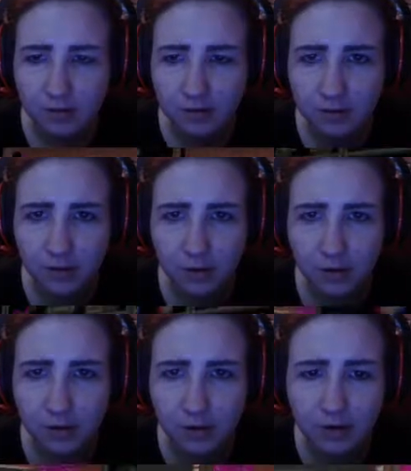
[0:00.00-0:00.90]
So
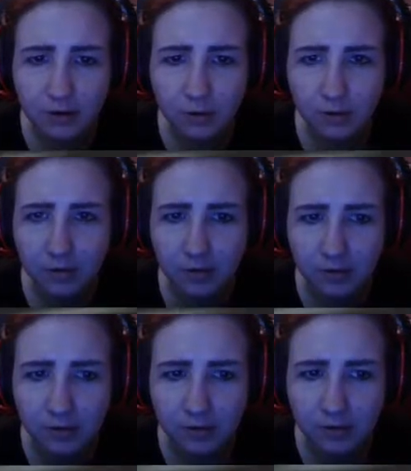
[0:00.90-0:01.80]
your end goal is
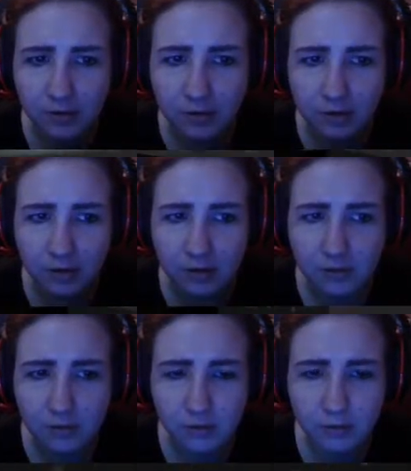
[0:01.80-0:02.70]
eventually to hit
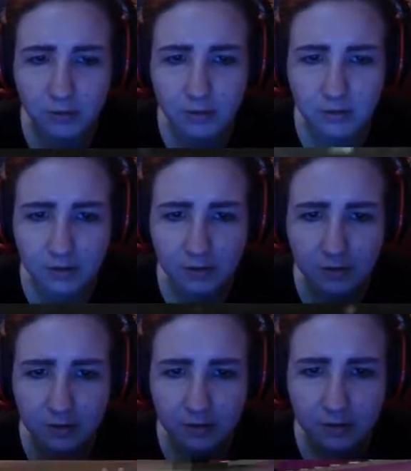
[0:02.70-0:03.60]
3 switches.
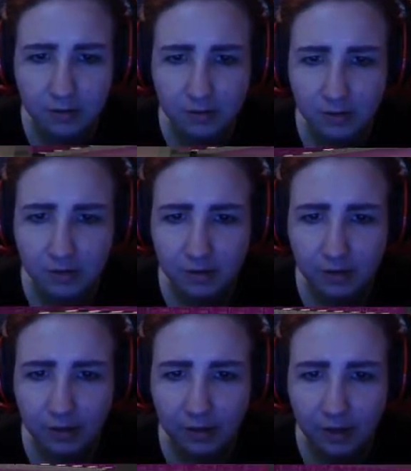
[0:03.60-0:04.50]

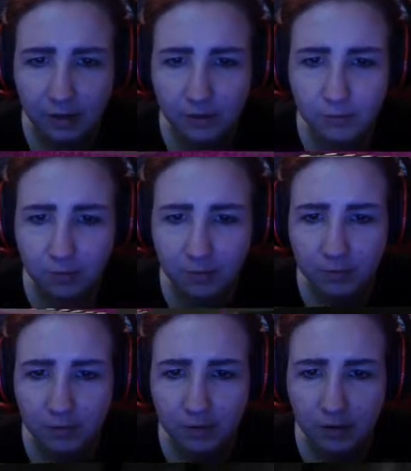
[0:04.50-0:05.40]
And
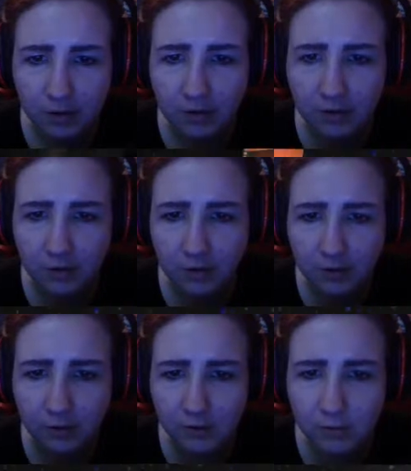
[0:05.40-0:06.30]
each of those
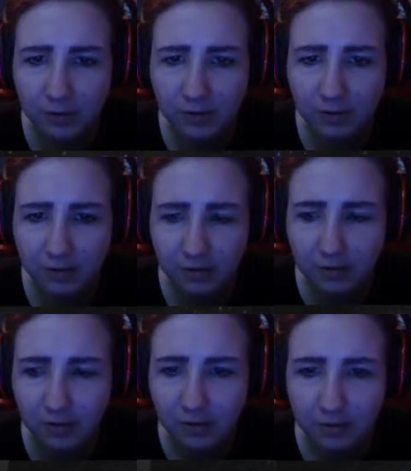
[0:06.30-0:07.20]
3 switches
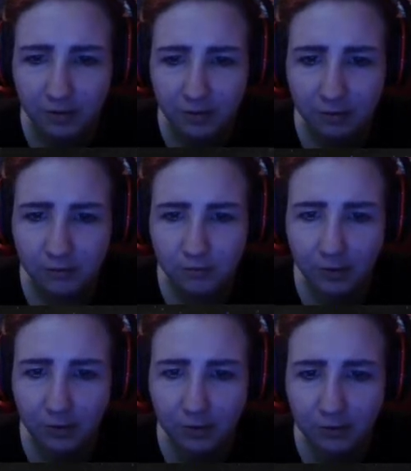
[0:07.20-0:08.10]

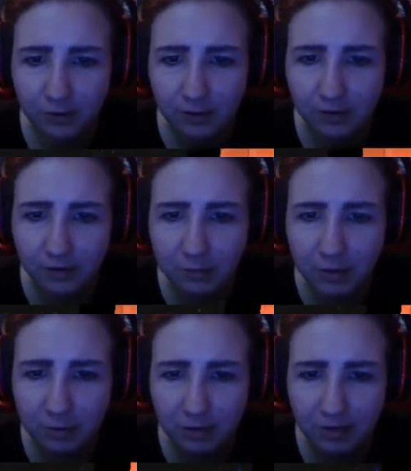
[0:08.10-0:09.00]
will release some
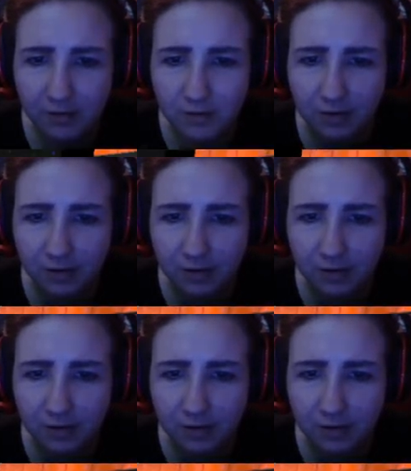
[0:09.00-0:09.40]
demons.